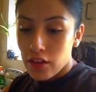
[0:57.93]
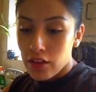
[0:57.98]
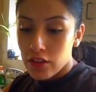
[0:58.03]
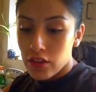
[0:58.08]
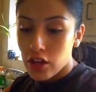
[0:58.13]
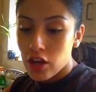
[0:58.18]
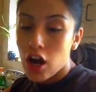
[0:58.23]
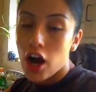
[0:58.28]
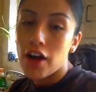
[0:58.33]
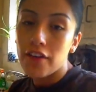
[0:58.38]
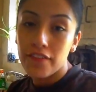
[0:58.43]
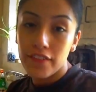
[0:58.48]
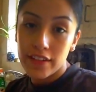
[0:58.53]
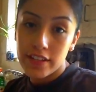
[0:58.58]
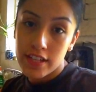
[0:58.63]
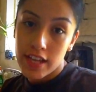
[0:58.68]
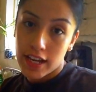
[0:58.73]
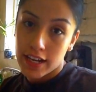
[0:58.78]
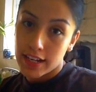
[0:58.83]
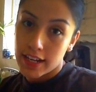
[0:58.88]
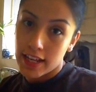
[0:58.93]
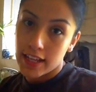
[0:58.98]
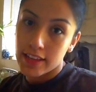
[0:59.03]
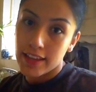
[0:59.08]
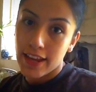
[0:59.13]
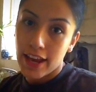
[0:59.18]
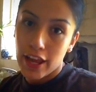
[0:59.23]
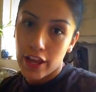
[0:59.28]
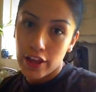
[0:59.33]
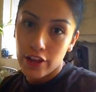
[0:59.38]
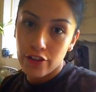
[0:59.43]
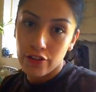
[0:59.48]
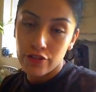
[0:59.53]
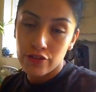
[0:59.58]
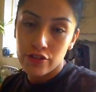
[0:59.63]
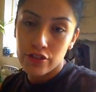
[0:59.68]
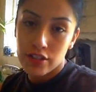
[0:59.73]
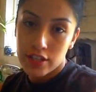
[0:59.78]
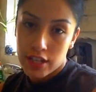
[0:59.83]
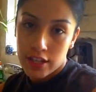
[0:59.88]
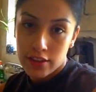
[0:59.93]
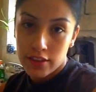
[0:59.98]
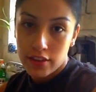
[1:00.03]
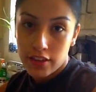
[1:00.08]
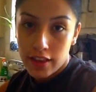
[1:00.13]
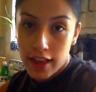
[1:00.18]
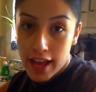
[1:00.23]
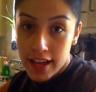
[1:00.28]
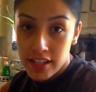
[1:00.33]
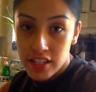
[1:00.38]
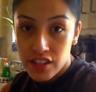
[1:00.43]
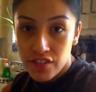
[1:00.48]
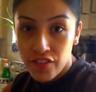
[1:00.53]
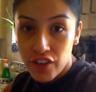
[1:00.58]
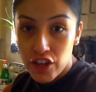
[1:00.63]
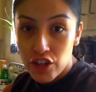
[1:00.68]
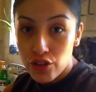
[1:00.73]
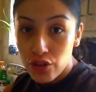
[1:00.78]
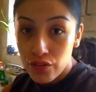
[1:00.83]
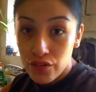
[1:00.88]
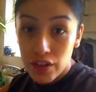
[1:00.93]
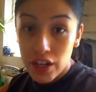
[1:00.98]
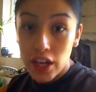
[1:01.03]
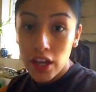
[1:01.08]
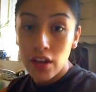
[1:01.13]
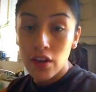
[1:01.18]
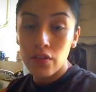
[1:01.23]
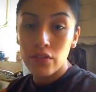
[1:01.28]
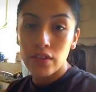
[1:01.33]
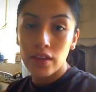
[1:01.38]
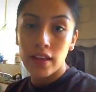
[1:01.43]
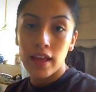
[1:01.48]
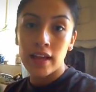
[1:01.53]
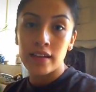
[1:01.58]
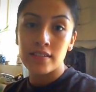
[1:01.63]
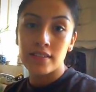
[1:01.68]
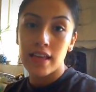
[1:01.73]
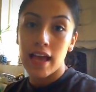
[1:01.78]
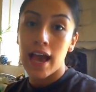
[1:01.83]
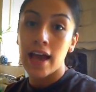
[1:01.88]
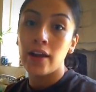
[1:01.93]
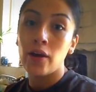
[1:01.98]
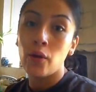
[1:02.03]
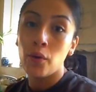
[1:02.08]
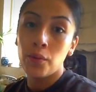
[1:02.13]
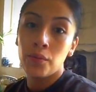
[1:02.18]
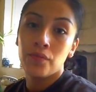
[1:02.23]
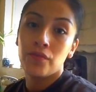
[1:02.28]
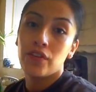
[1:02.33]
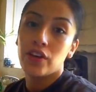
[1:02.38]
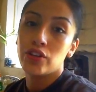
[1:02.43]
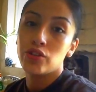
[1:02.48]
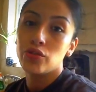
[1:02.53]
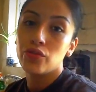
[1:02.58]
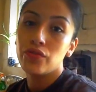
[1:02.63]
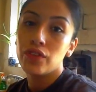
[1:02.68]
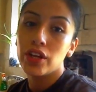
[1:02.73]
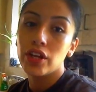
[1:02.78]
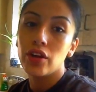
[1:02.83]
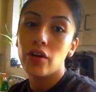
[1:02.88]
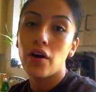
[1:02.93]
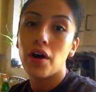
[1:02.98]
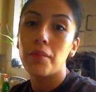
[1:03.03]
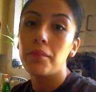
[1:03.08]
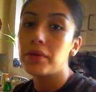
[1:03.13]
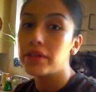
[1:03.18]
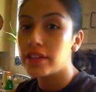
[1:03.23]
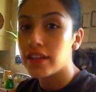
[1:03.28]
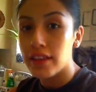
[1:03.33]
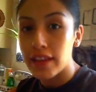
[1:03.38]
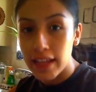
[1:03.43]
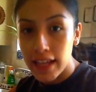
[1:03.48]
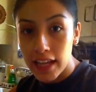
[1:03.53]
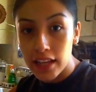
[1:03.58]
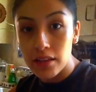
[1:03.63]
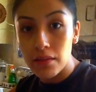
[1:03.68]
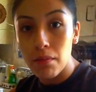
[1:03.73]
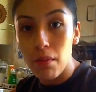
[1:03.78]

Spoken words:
the coffee technique that I used in the last facial video, the last at-home facial video. I'll put the link at the